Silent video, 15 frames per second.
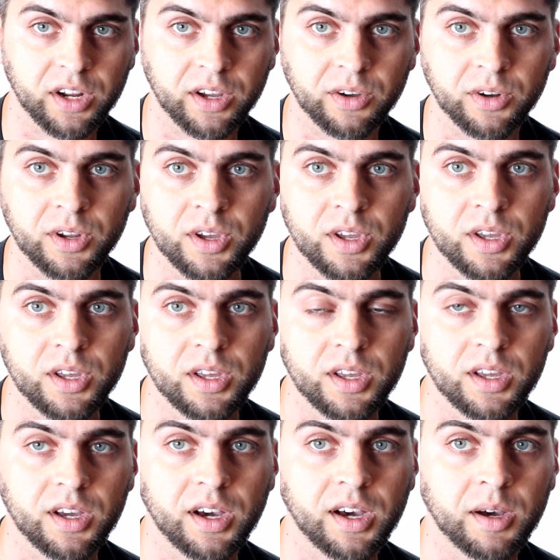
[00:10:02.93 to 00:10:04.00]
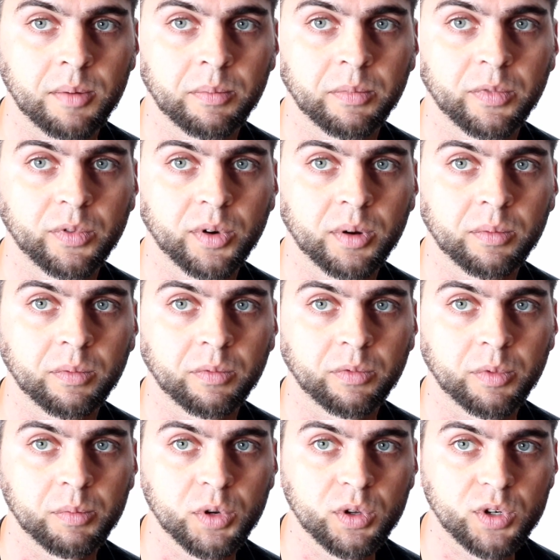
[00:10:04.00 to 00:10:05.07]
shout out
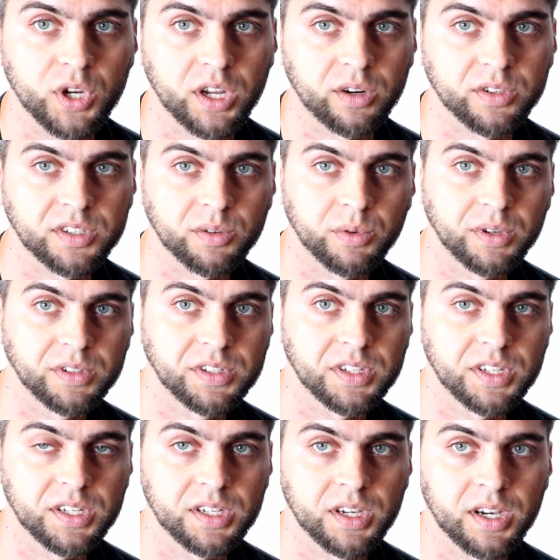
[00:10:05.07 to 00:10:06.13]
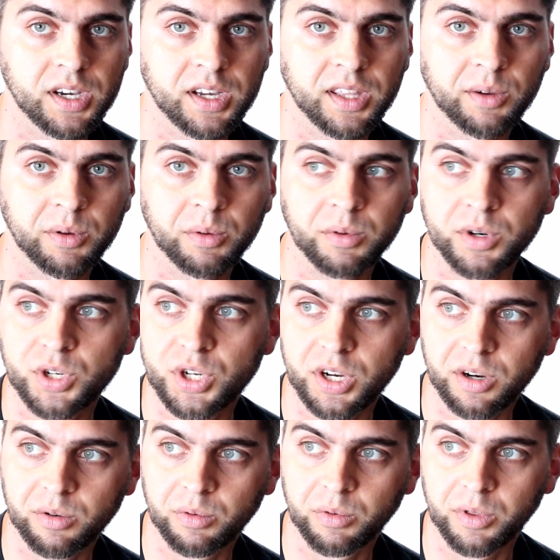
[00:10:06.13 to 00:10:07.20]
from new channels that we see that we want to
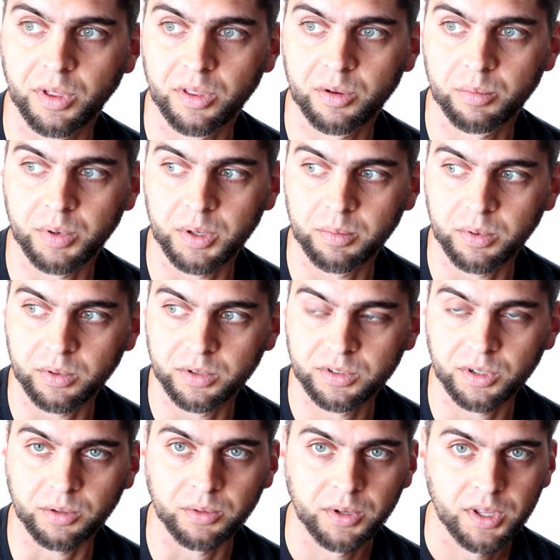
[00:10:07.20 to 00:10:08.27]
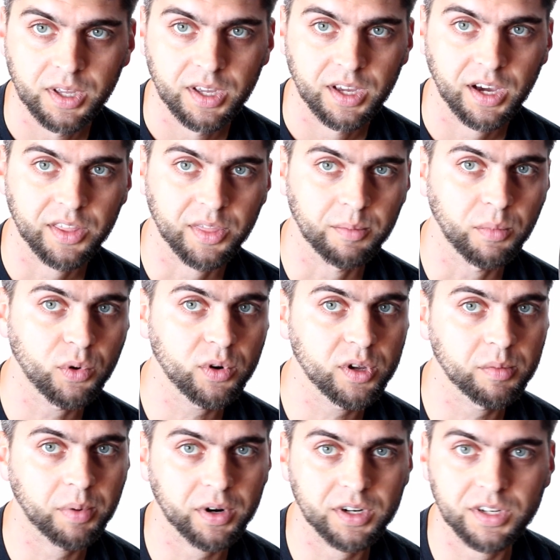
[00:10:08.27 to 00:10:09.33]
share with other people. So the
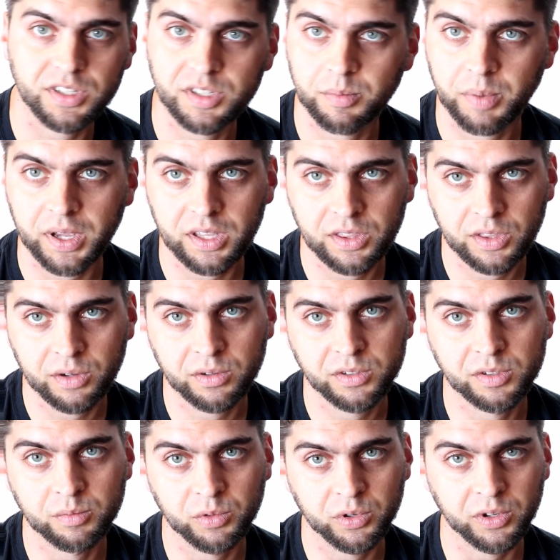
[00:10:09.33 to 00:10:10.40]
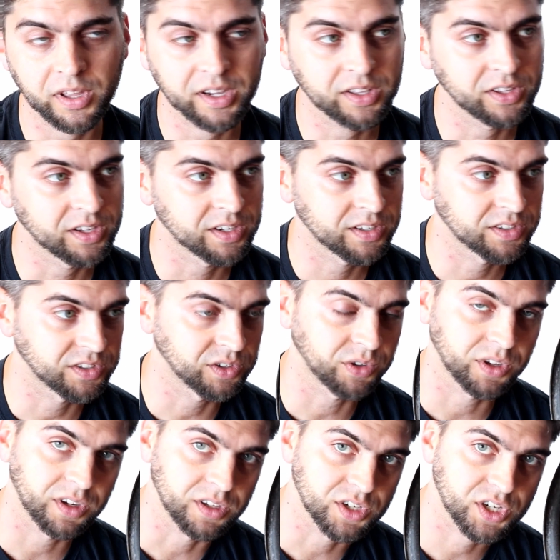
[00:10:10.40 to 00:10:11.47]
more you participate in those, the more likely it is
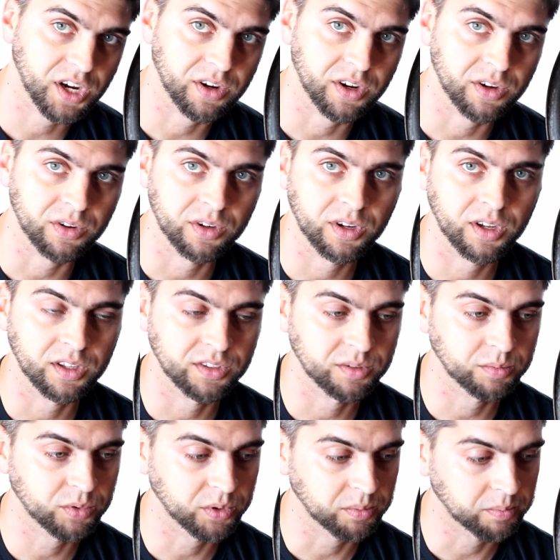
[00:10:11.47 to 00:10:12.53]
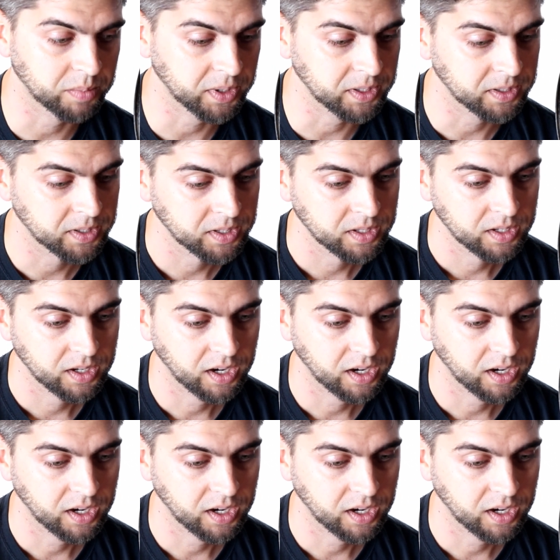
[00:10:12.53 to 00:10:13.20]
you'll get a shout out at some point. But